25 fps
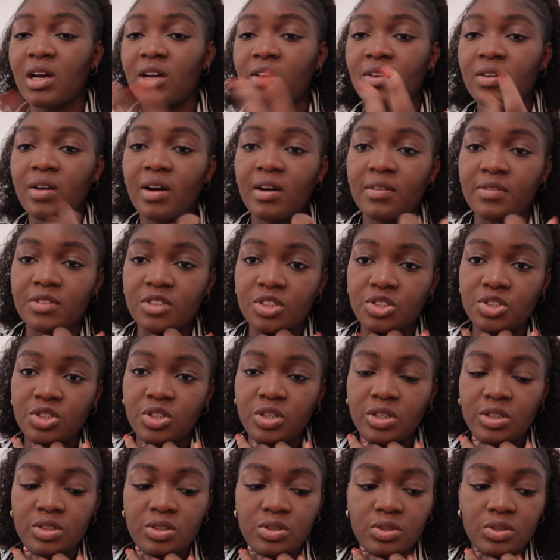I don't have a
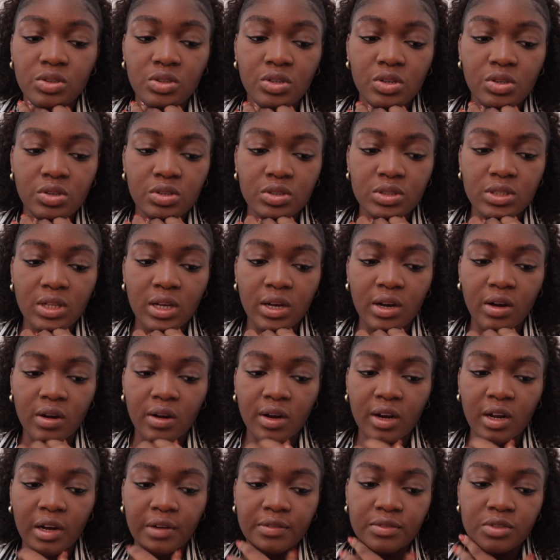choice, so it looks like
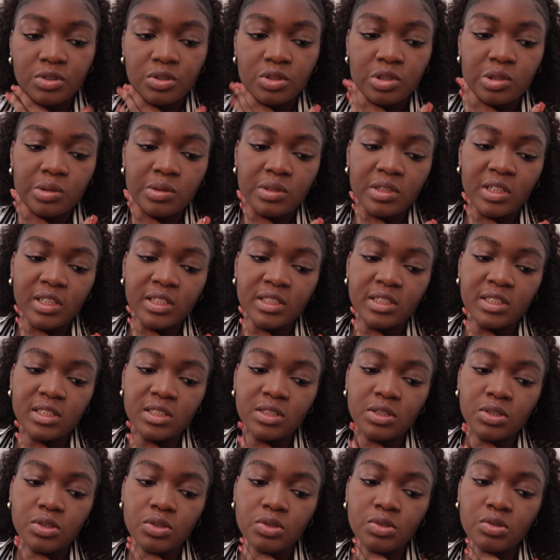I'll have to go with the
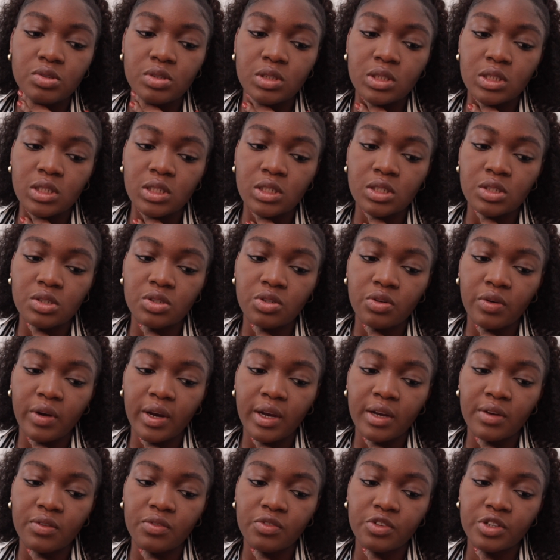62 cedis
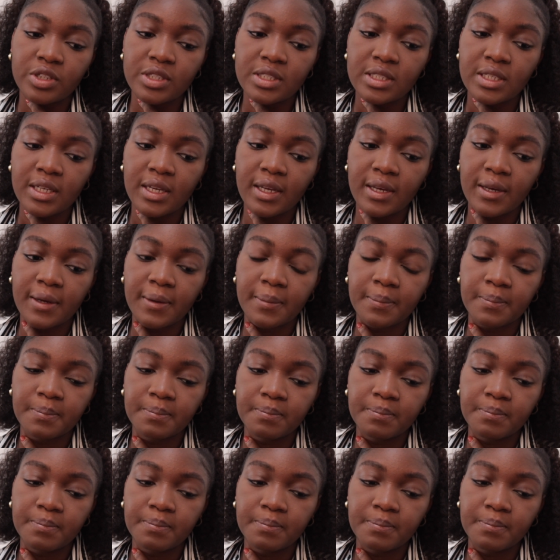ride for today.